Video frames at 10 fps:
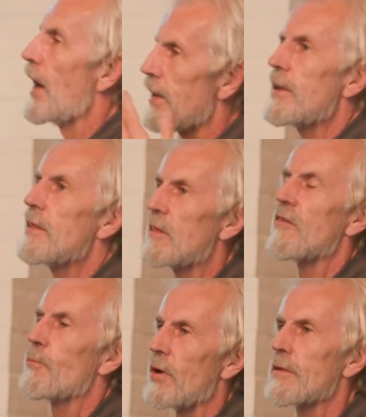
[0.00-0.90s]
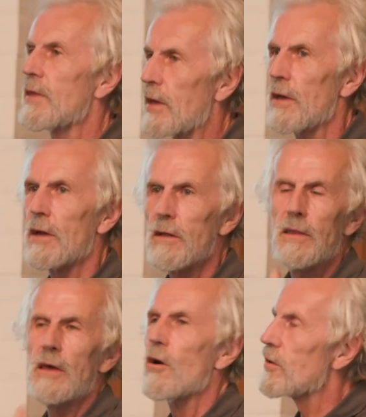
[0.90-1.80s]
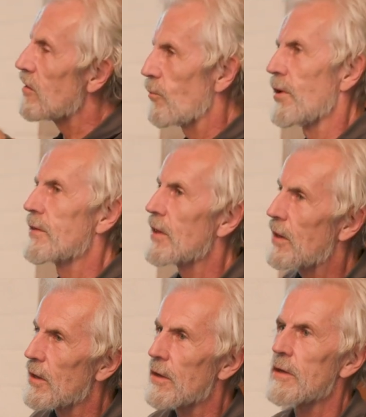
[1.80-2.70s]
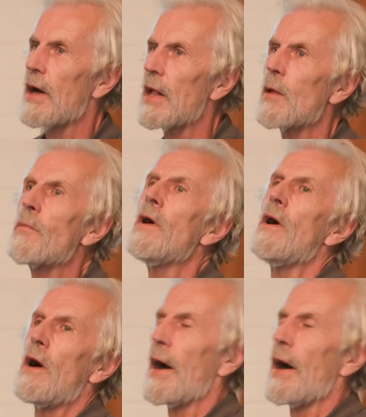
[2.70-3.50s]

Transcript: I need this particular thing or this particular help,